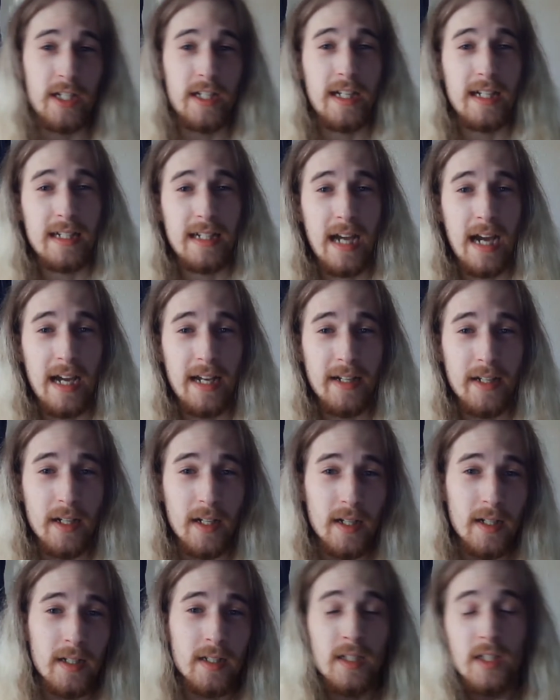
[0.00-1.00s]
and
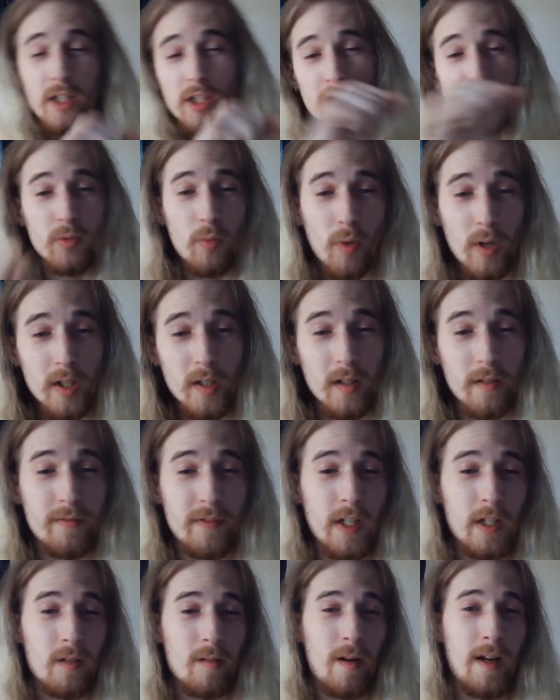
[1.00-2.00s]
kinda swerve
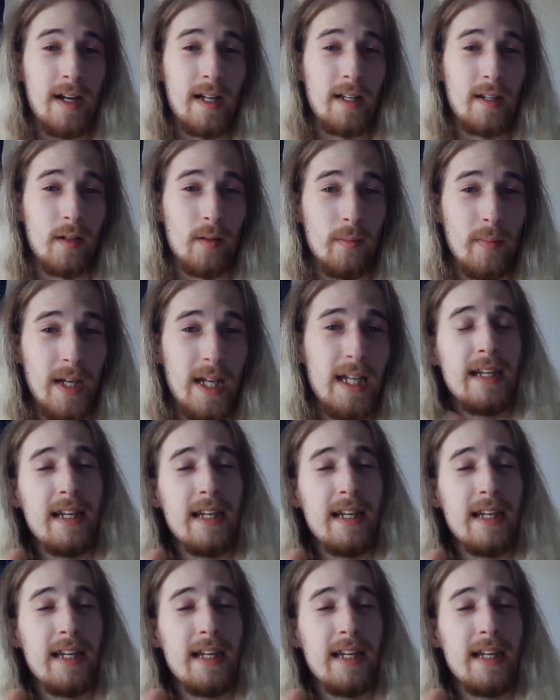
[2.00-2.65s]
to the right a little bit.